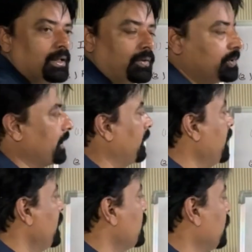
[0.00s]
question.
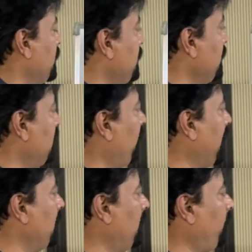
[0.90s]
So this is the
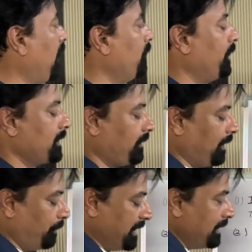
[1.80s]
value of alpha
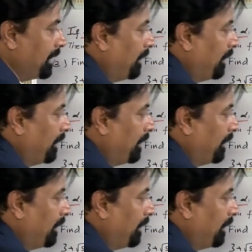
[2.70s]
square plus